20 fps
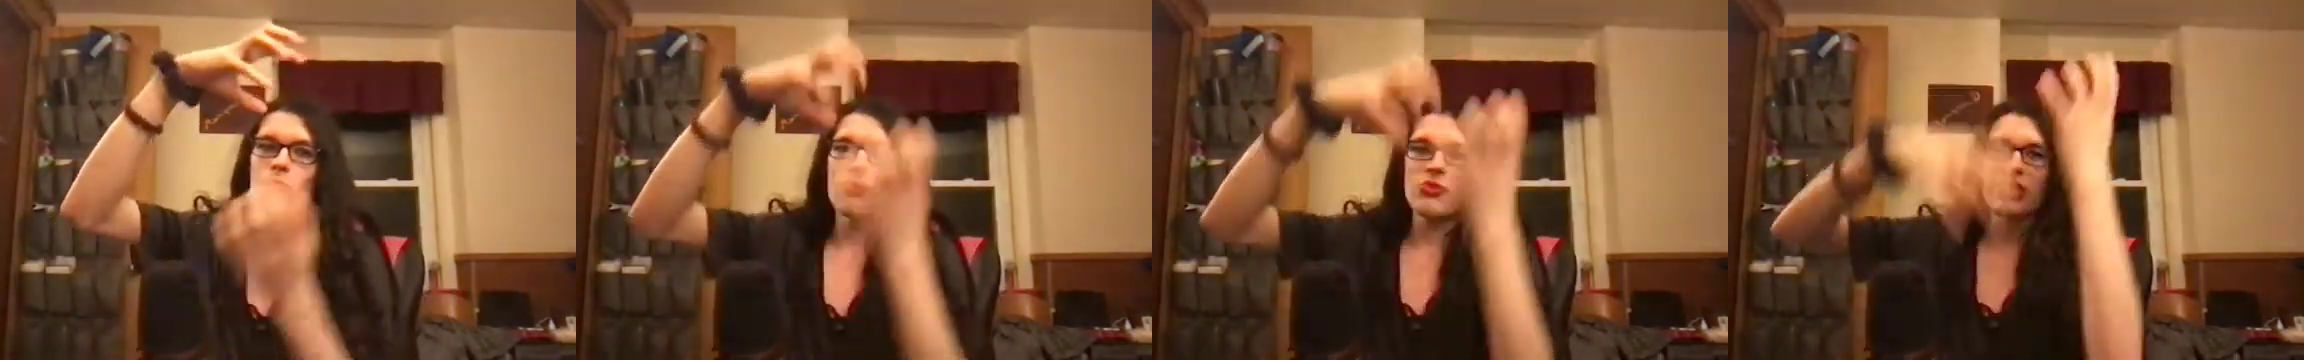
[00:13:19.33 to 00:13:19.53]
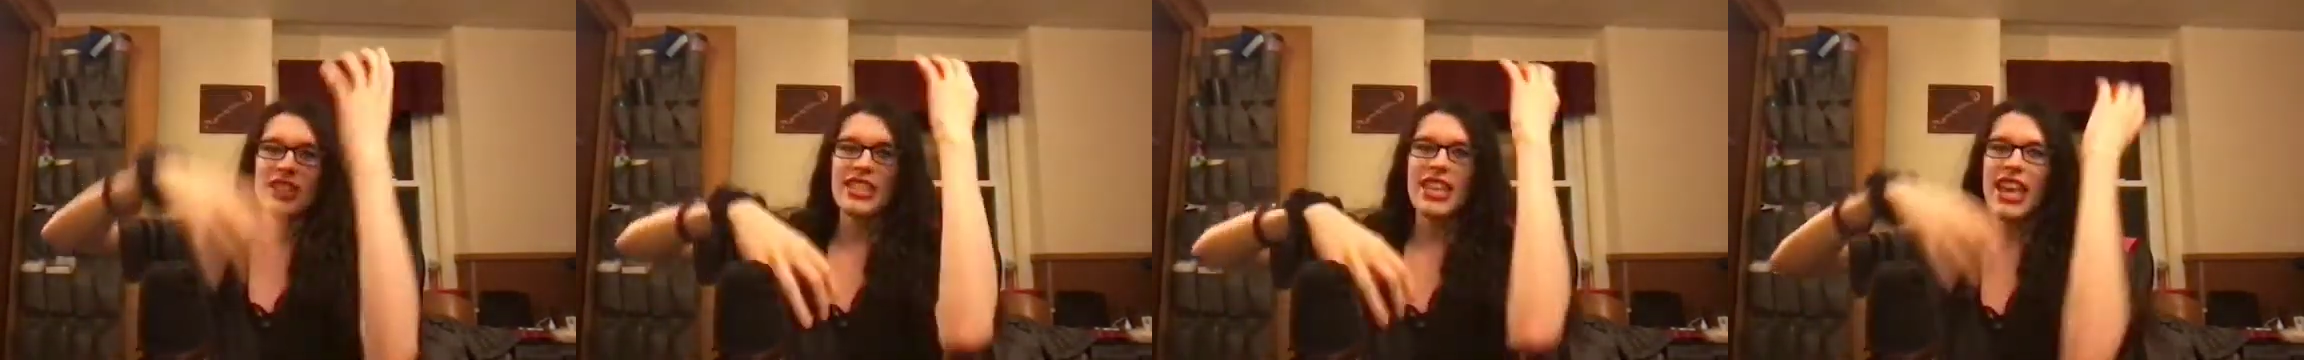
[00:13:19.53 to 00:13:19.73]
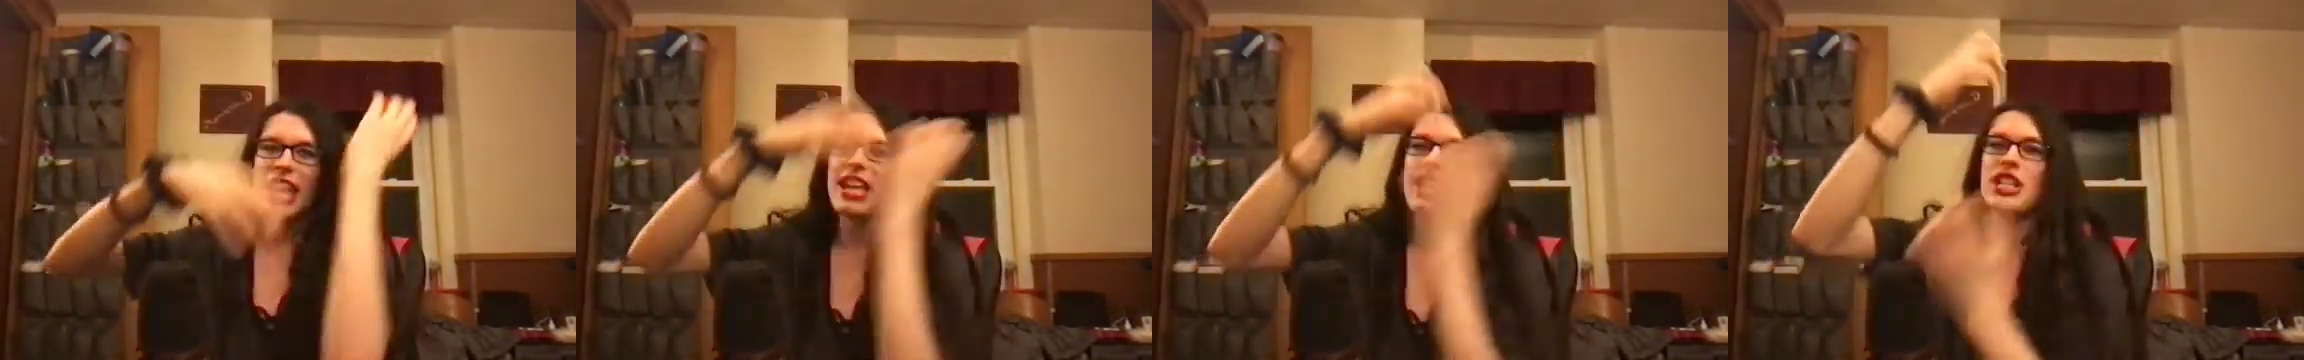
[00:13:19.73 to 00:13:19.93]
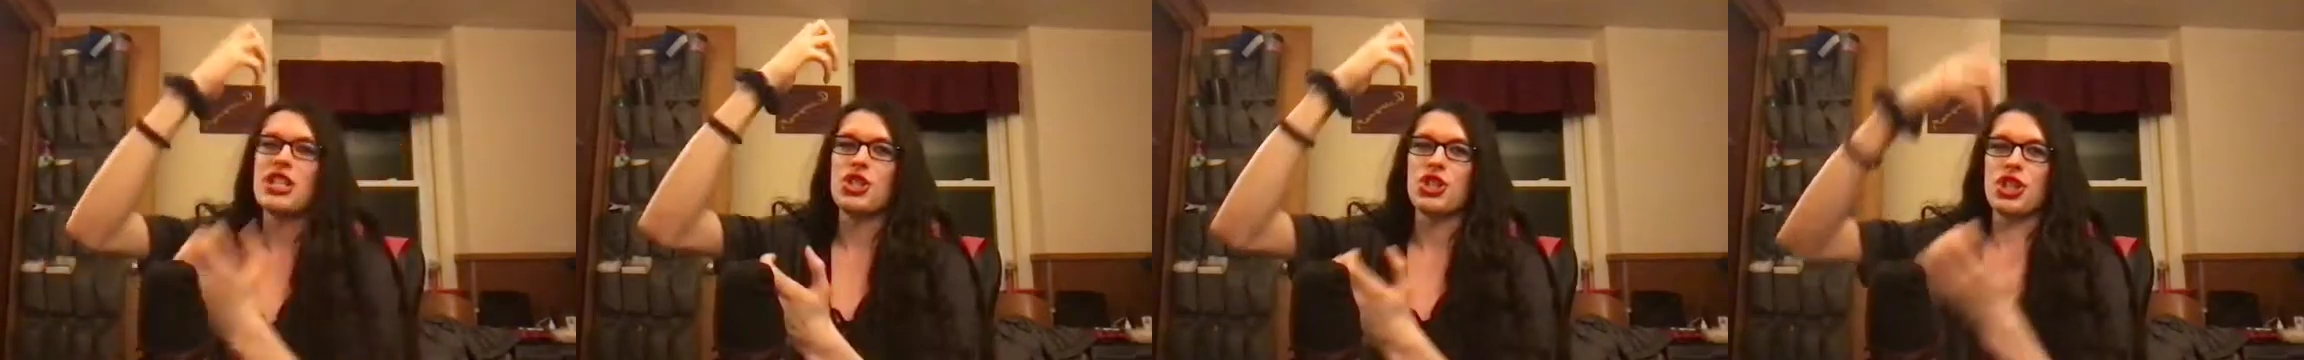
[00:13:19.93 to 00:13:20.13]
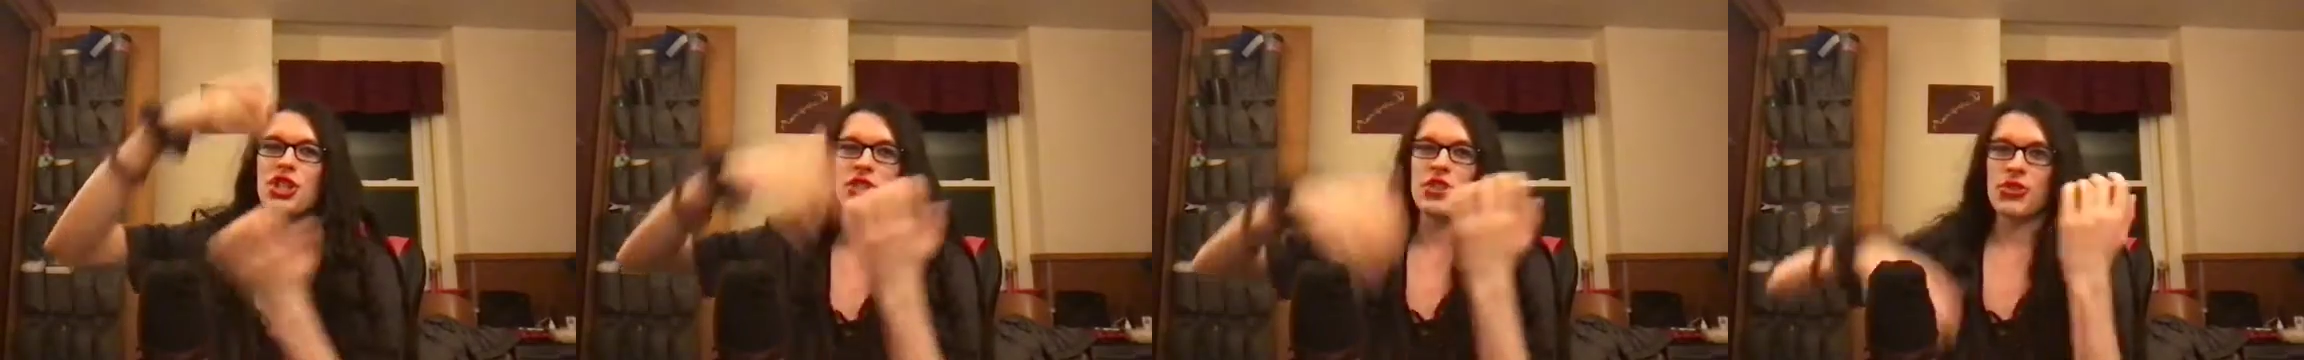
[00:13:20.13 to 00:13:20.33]

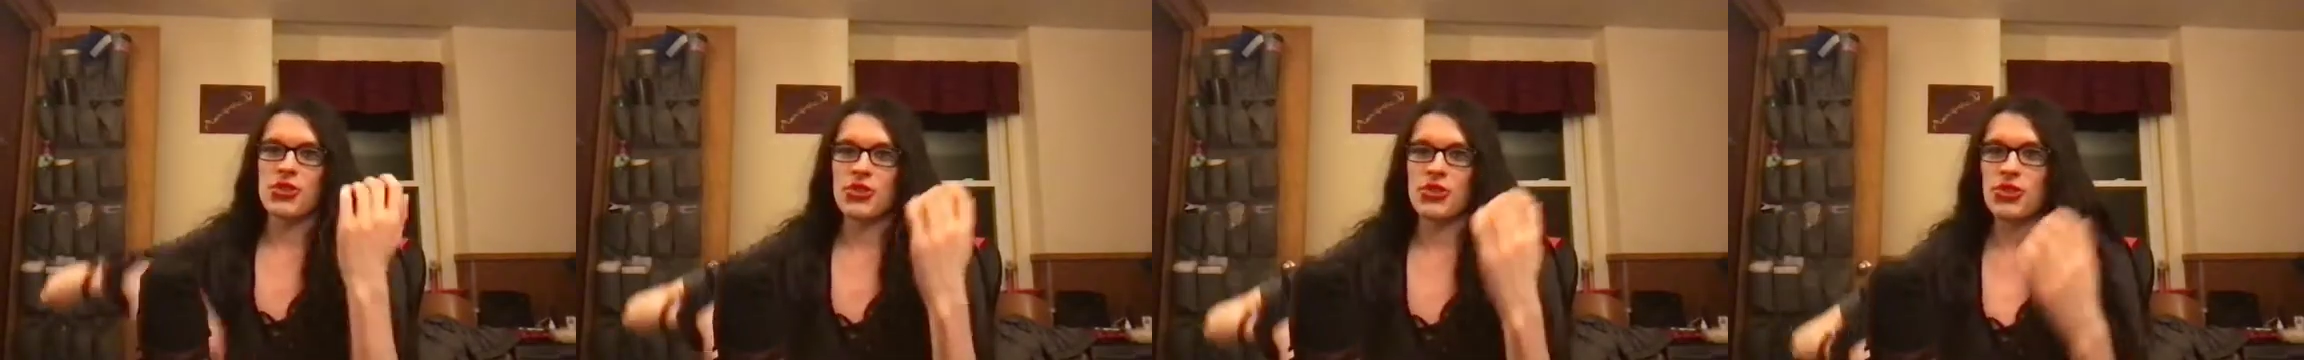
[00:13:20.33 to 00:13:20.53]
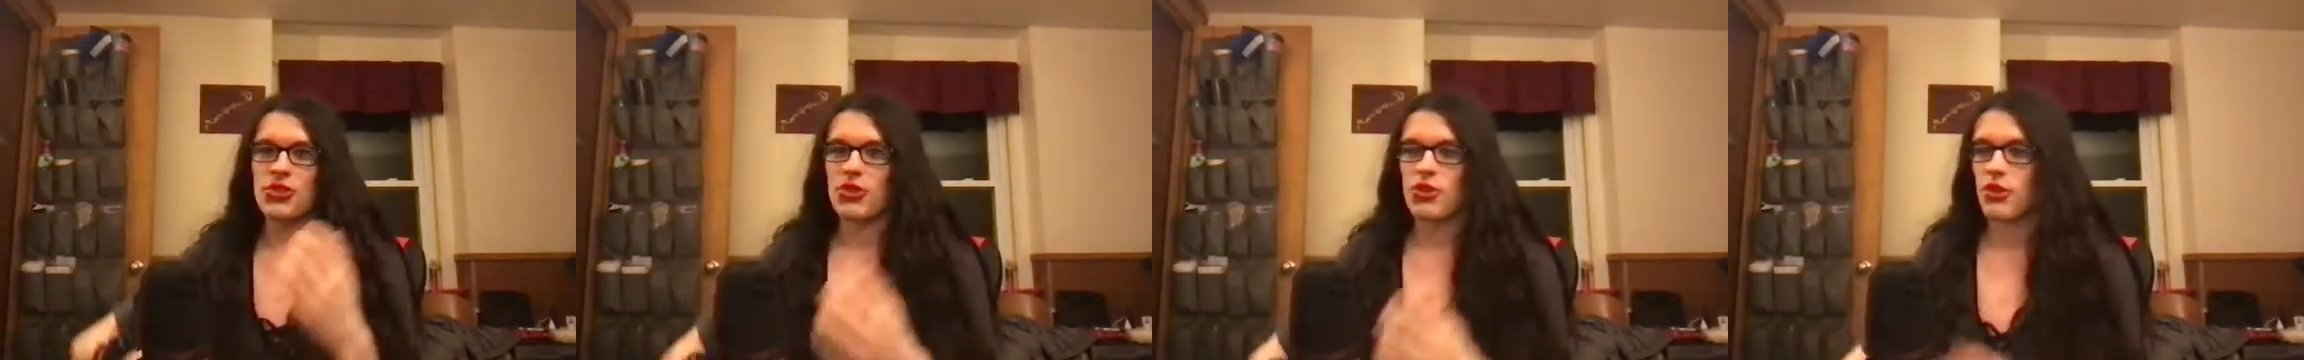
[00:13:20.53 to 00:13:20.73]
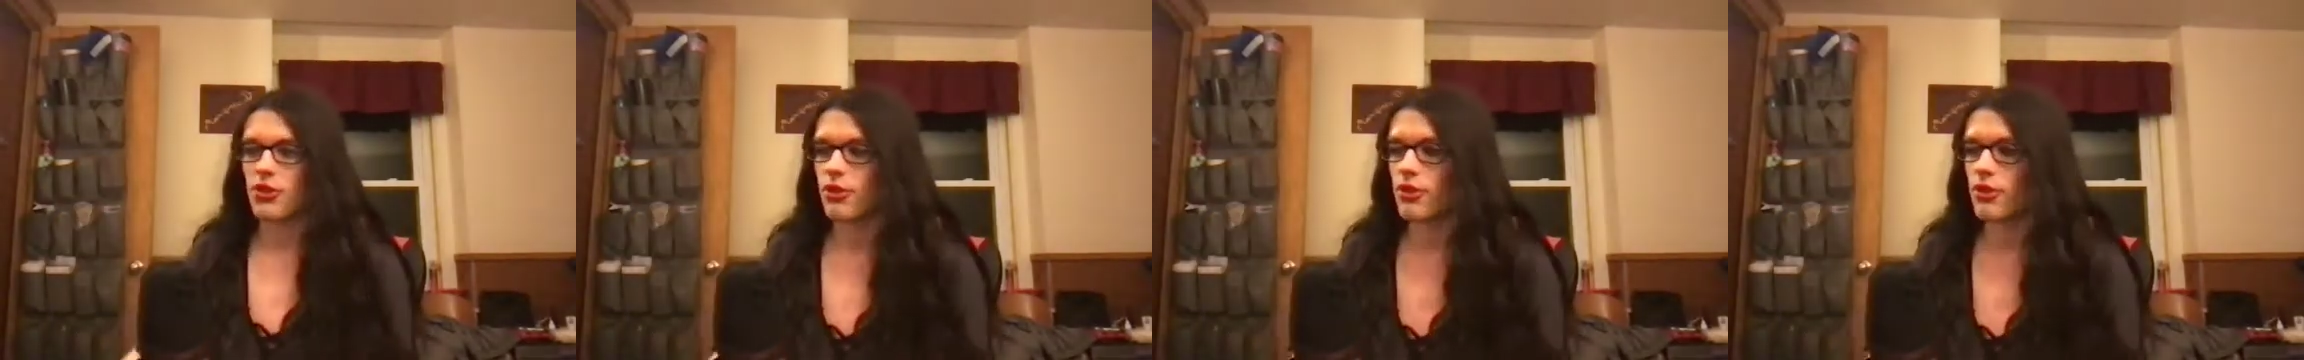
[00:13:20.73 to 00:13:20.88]
gauges